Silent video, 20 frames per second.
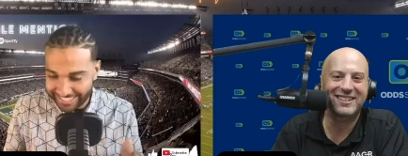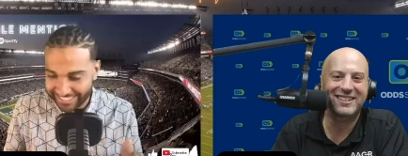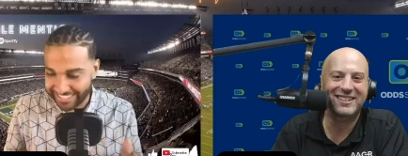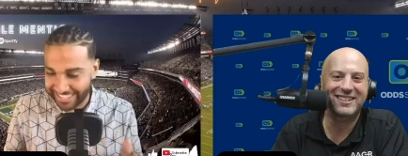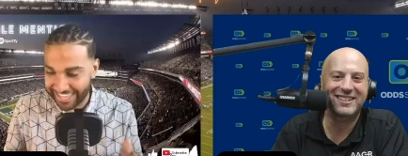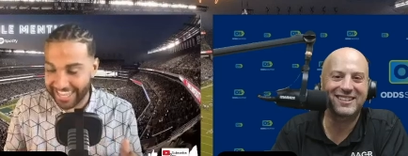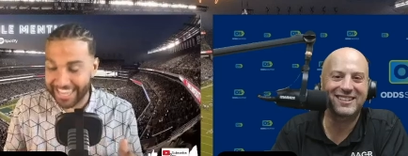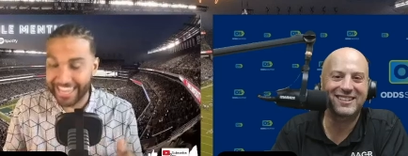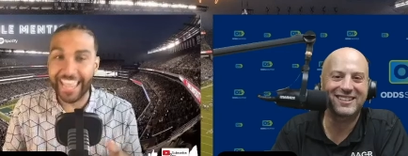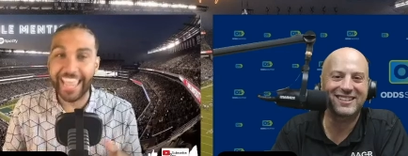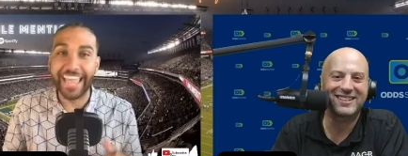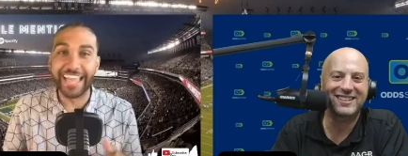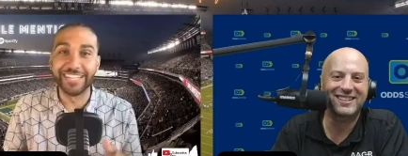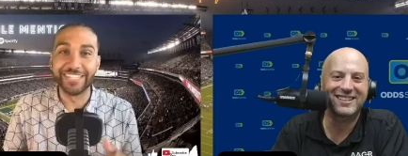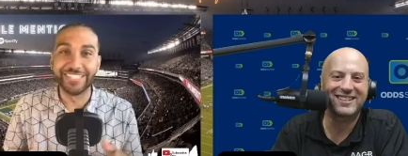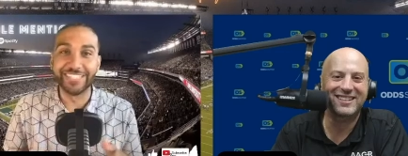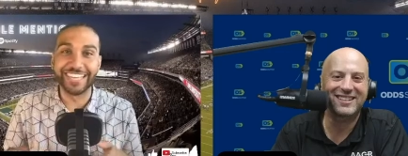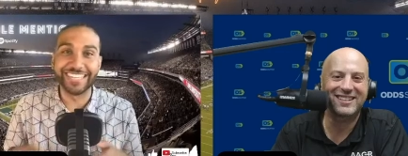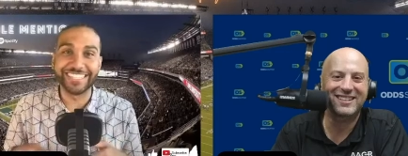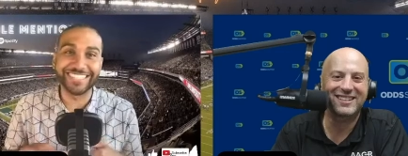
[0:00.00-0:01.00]
Speaker 1: thing,
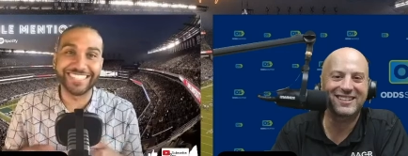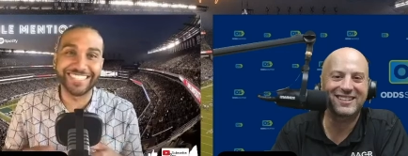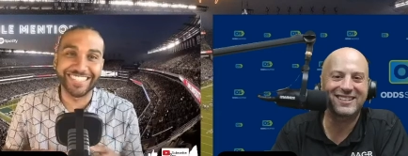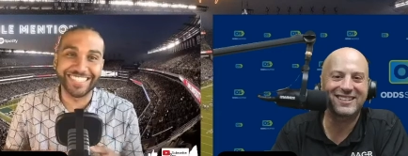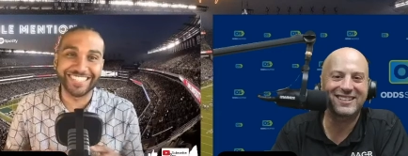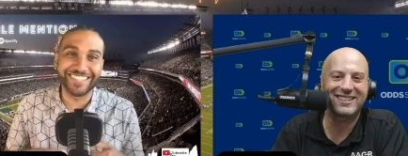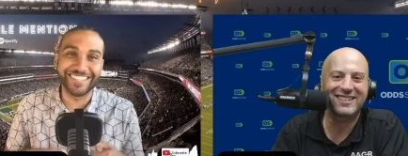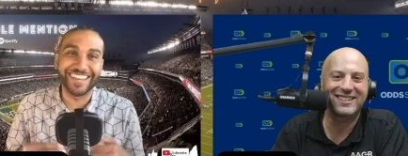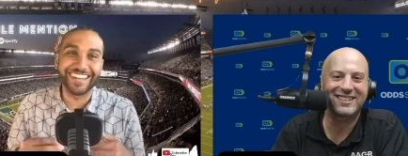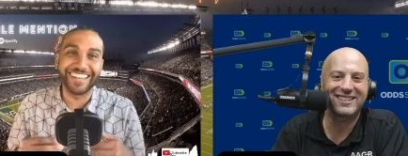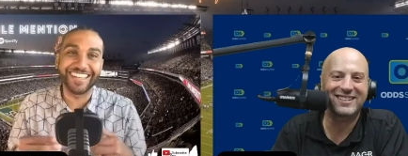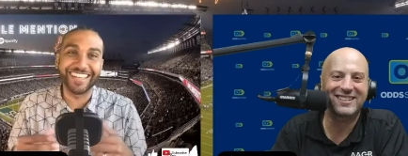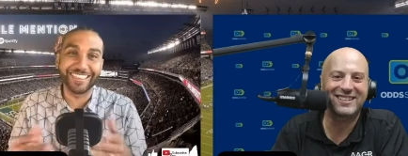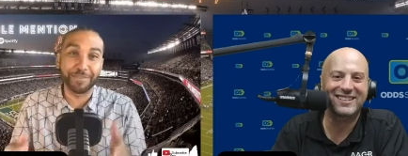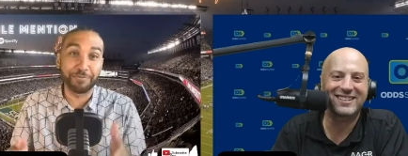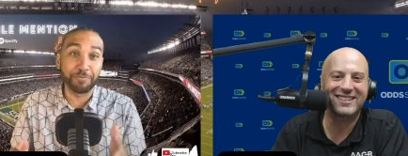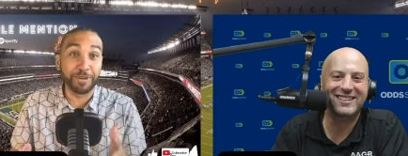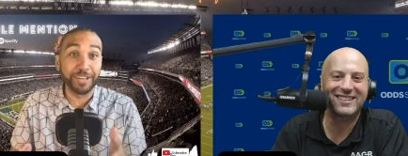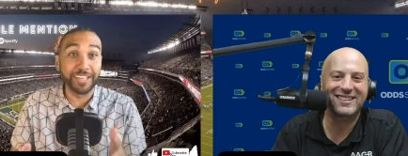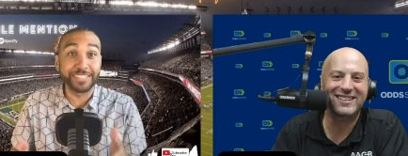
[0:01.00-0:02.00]
and just to try to get
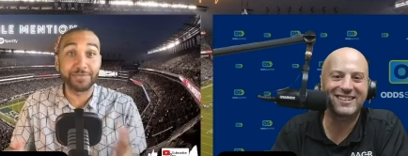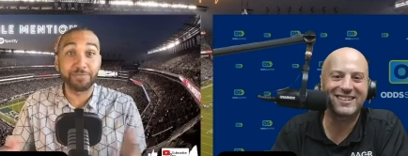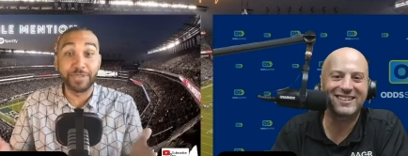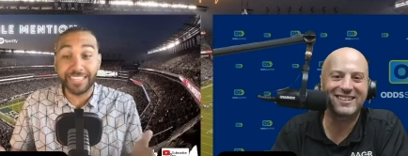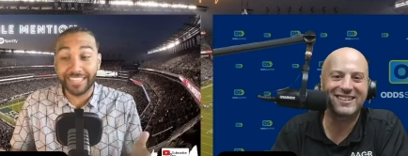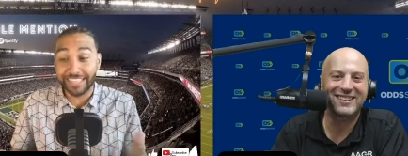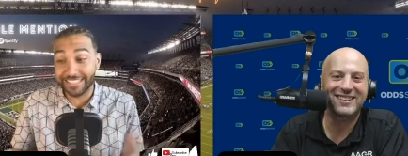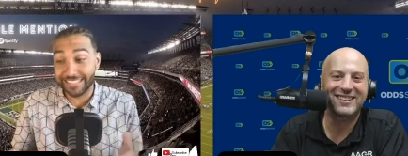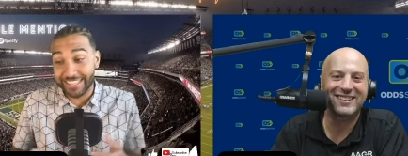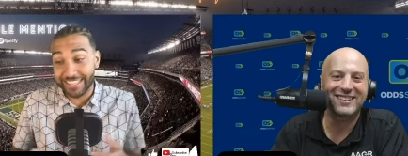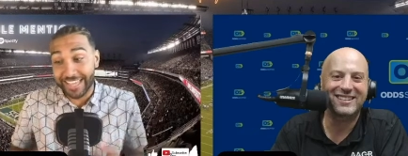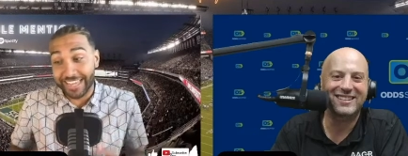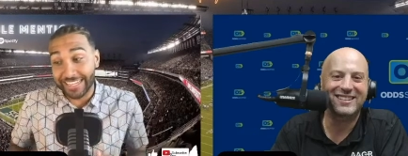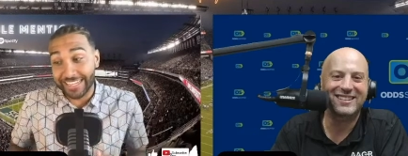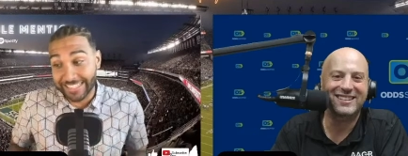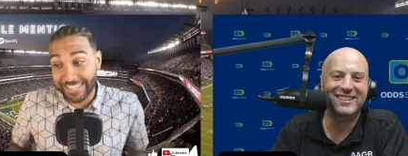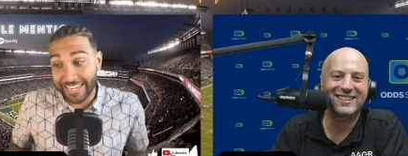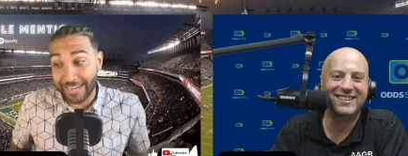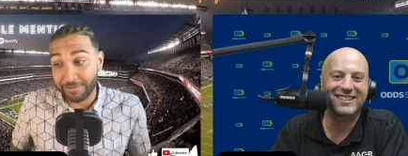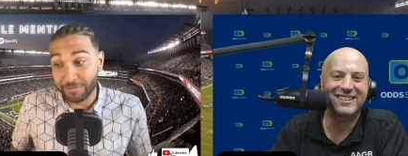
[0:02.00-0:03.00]
the buzz, because a lot
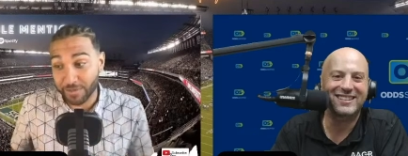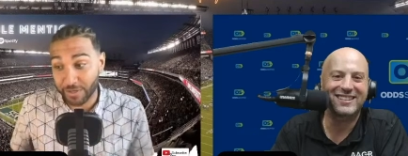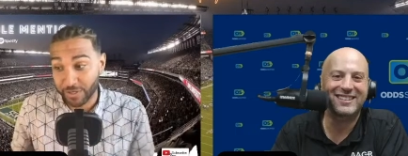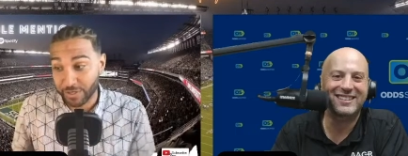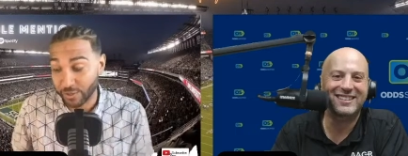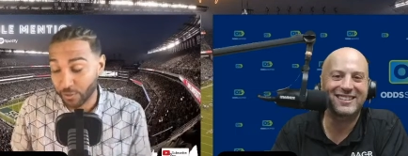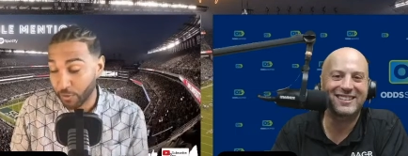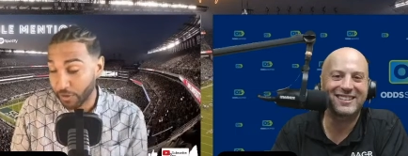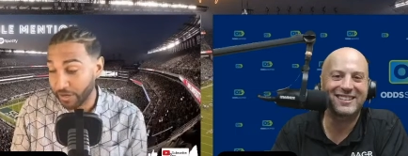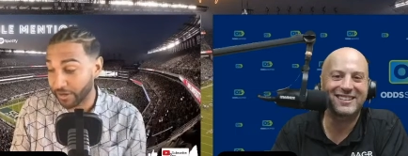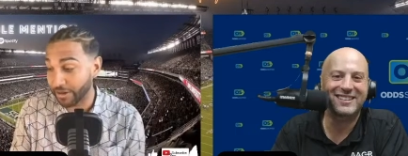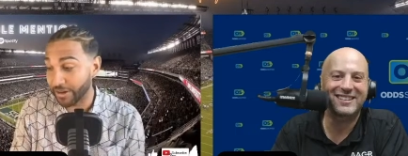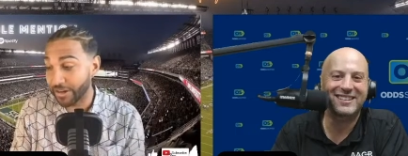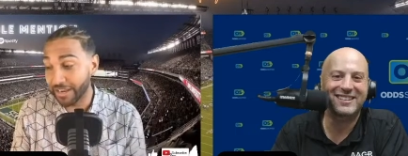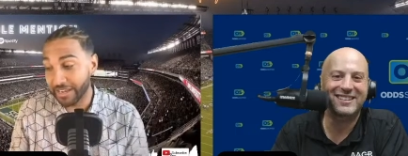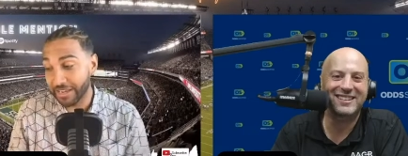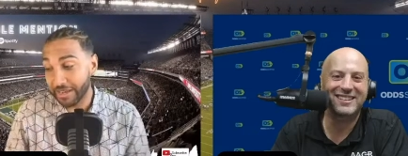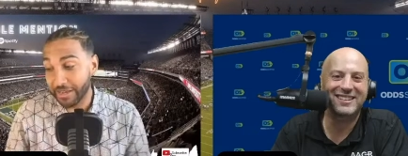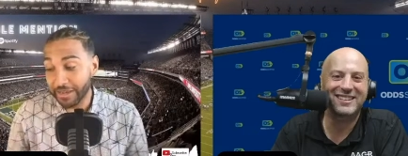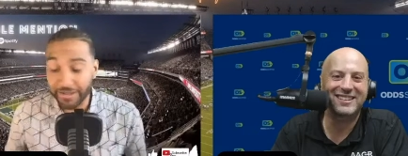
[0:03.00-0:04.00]
of times on Twitter,
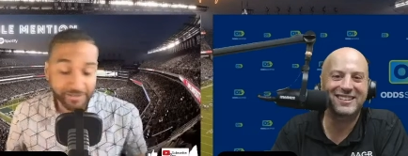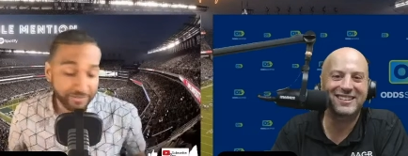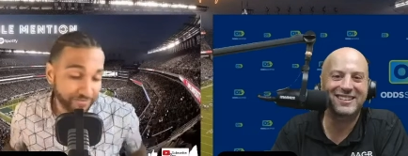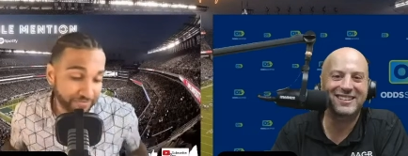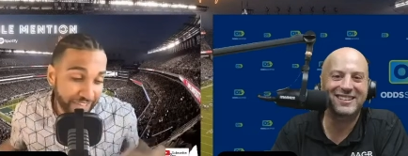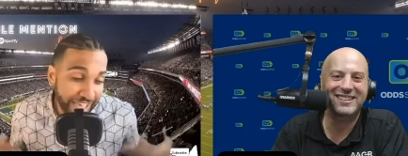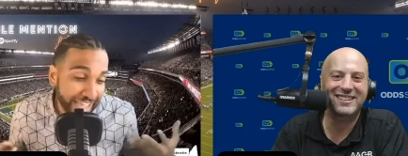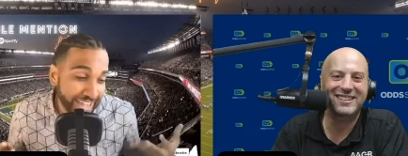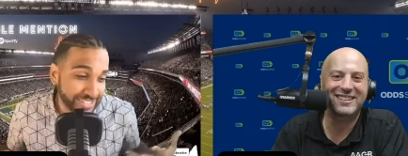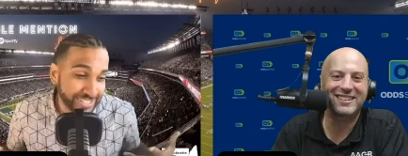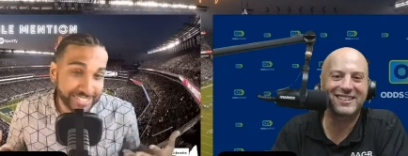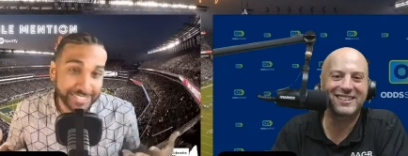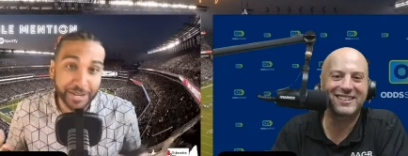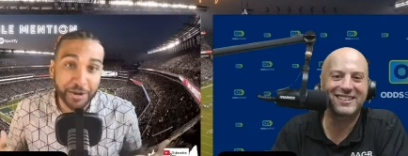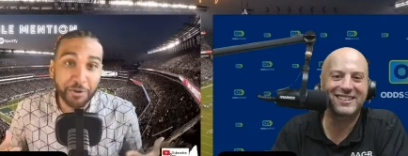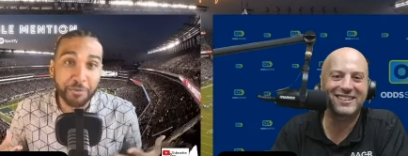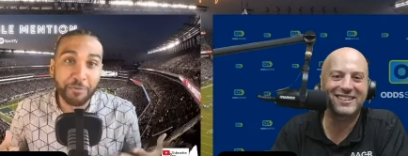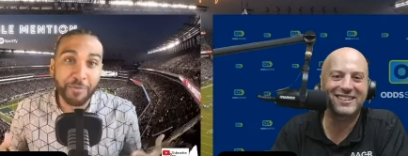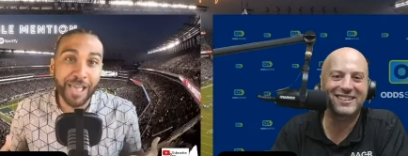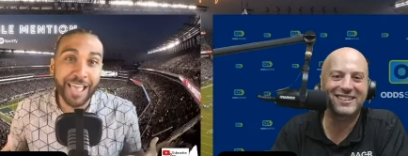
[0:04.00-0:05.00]
facts
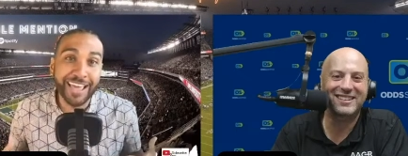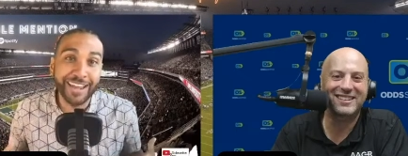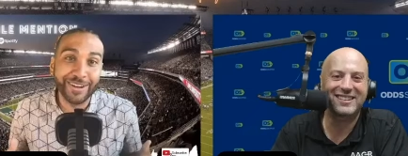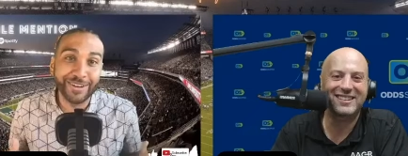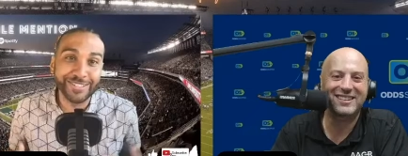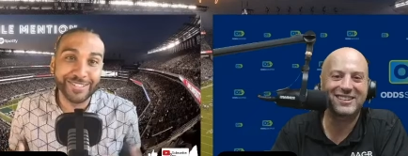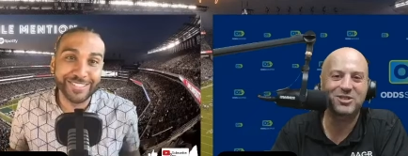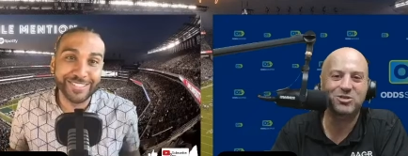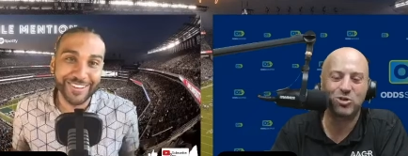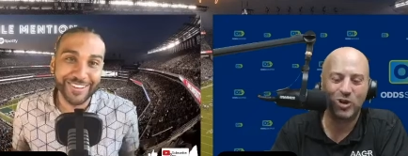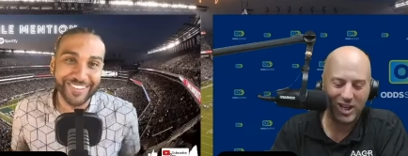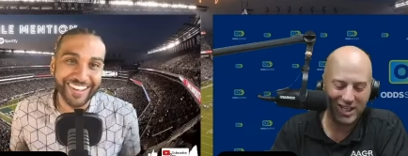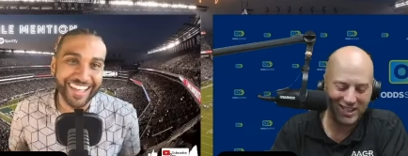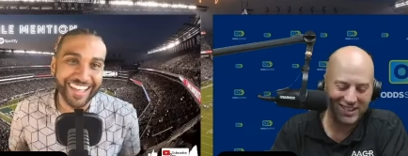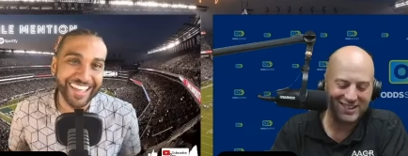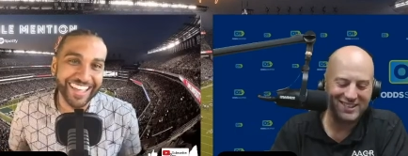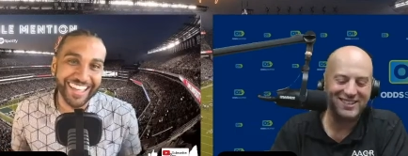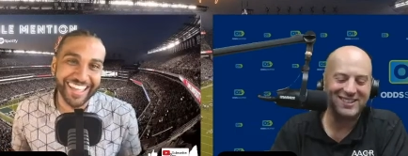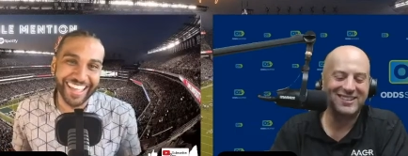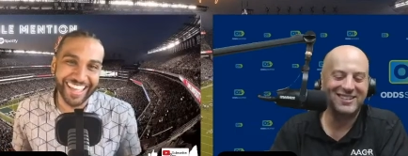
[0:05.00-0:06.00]
don't matter. So right.
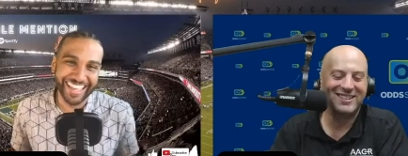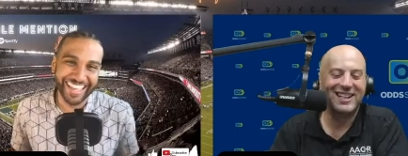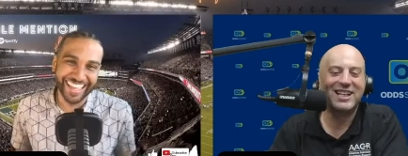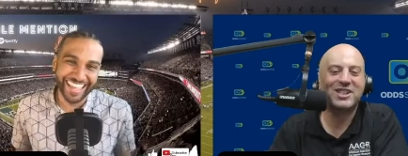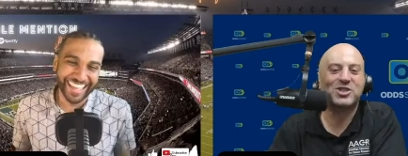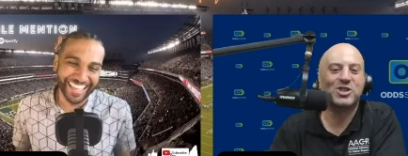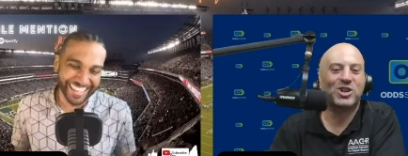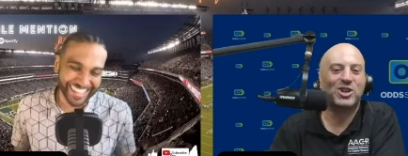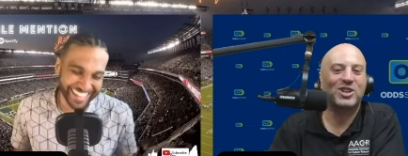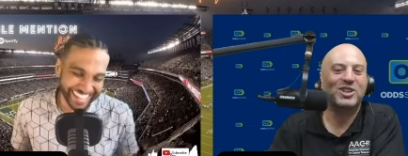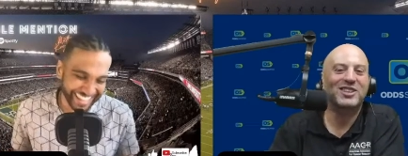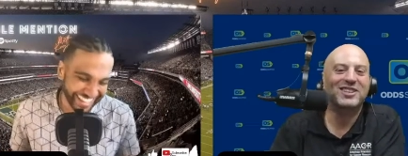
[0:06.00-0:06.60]
that's all.